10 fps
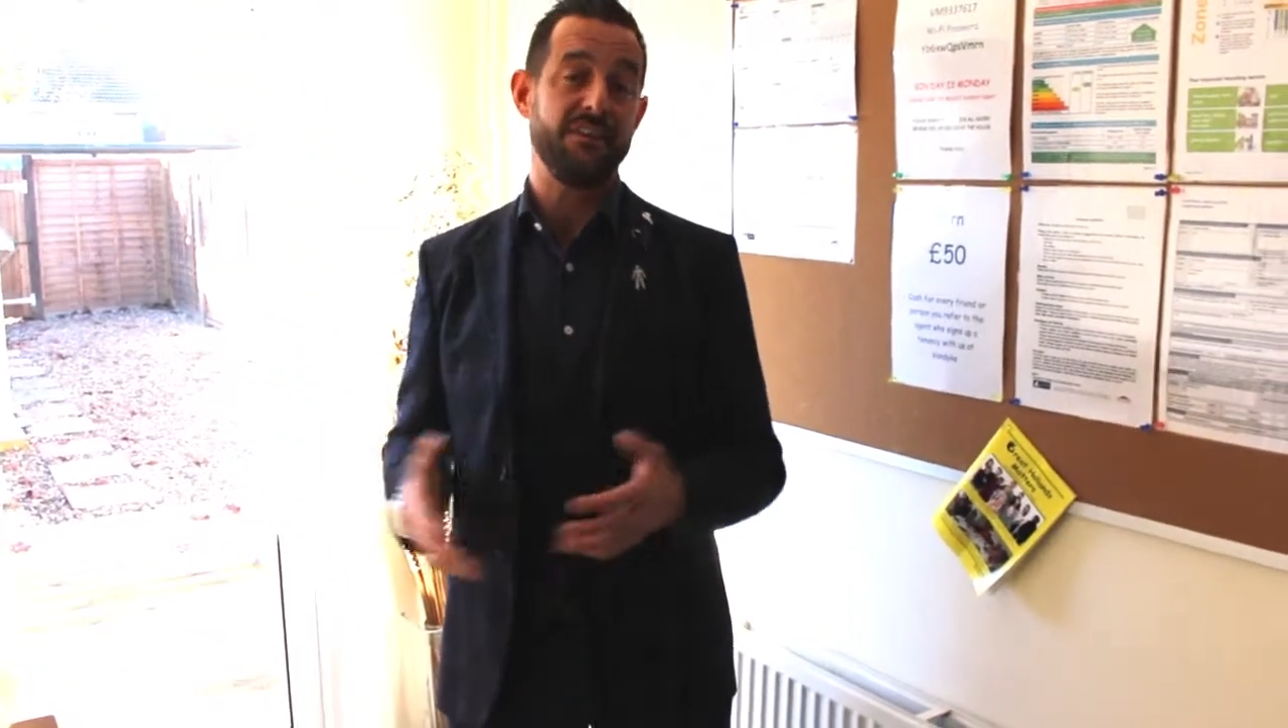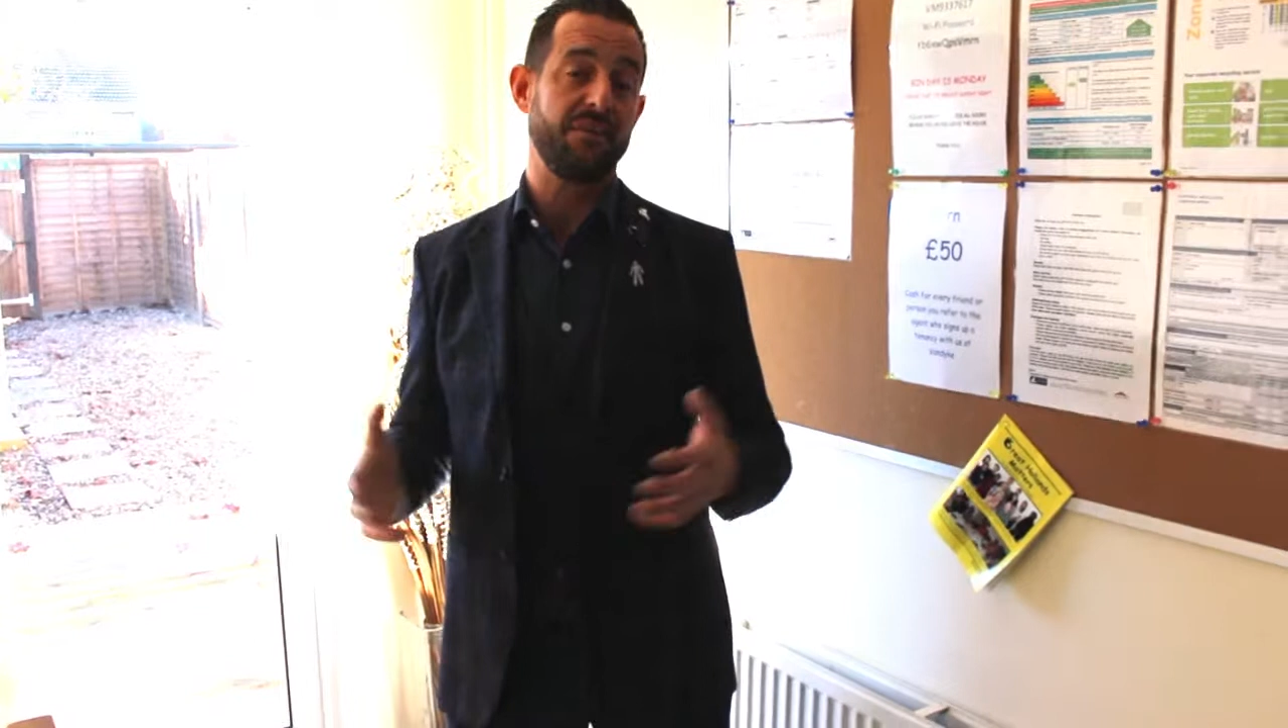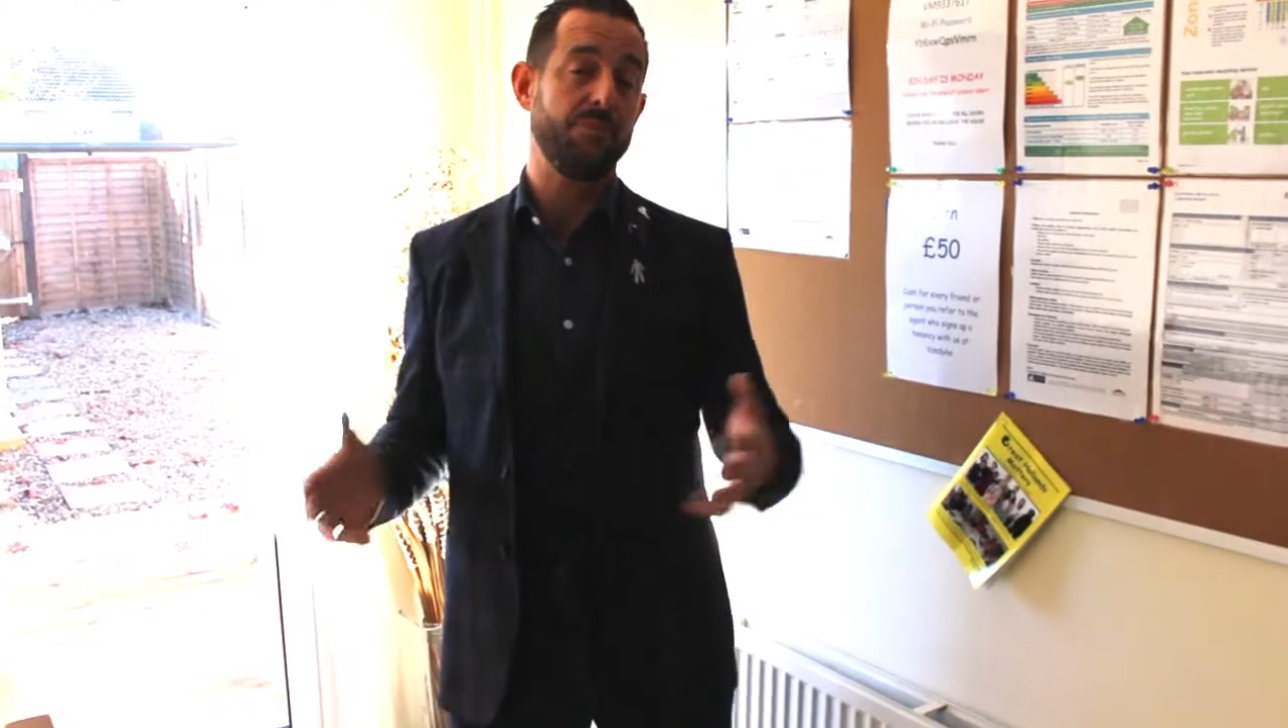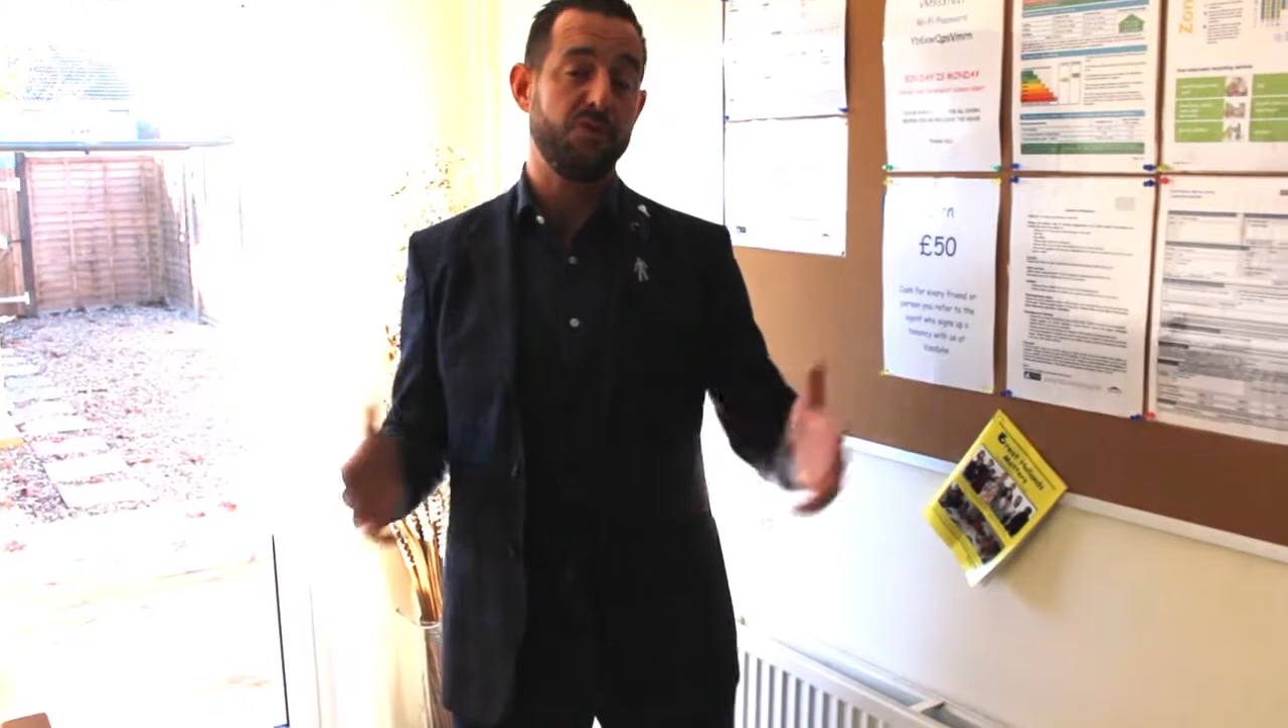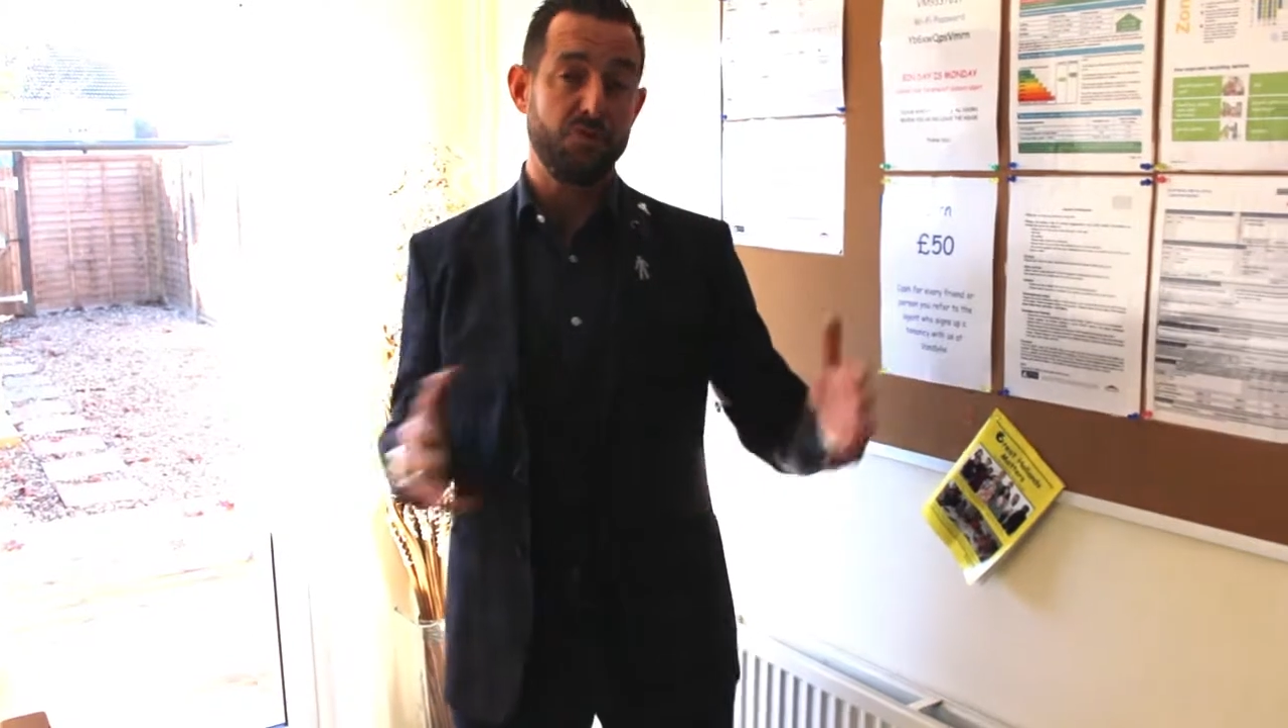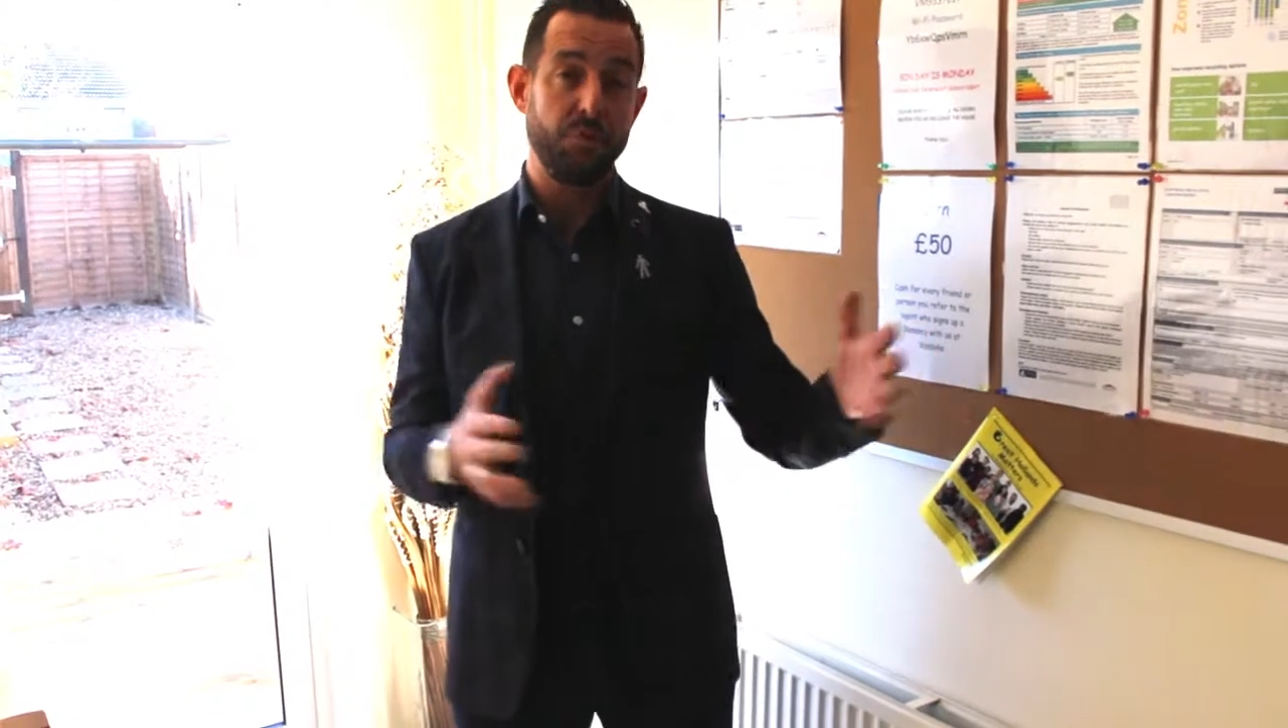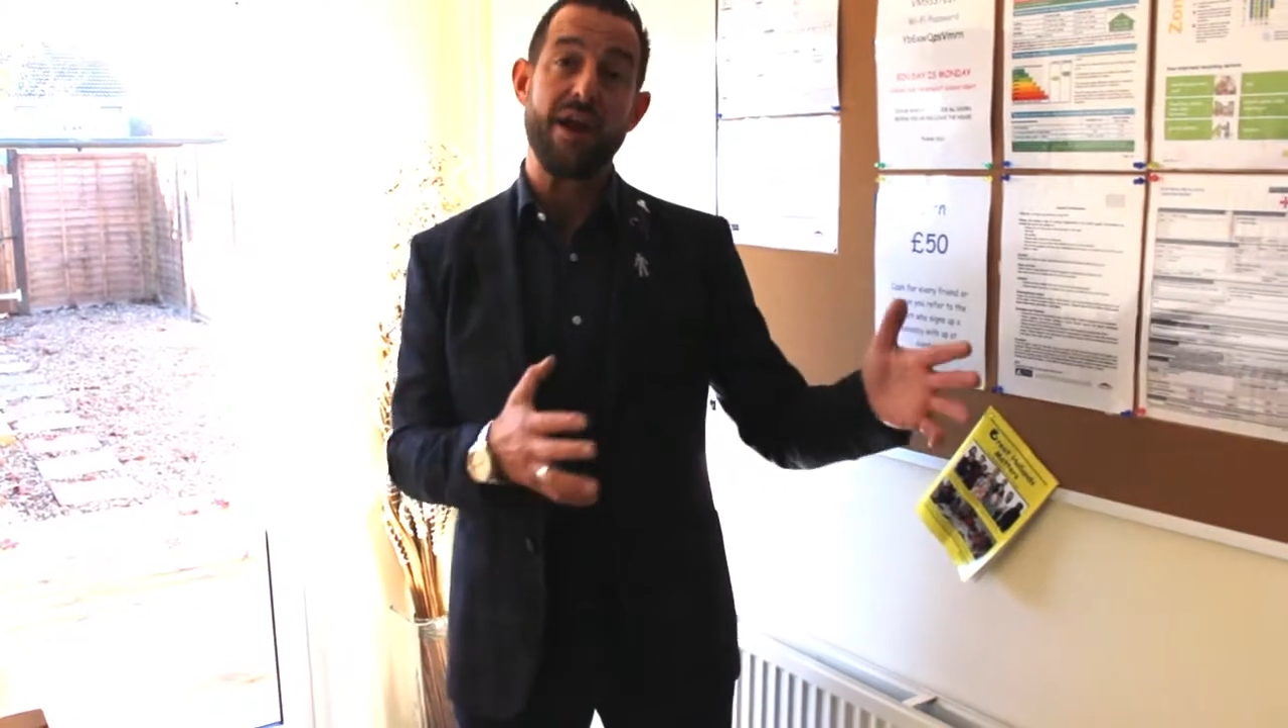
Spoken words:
the communal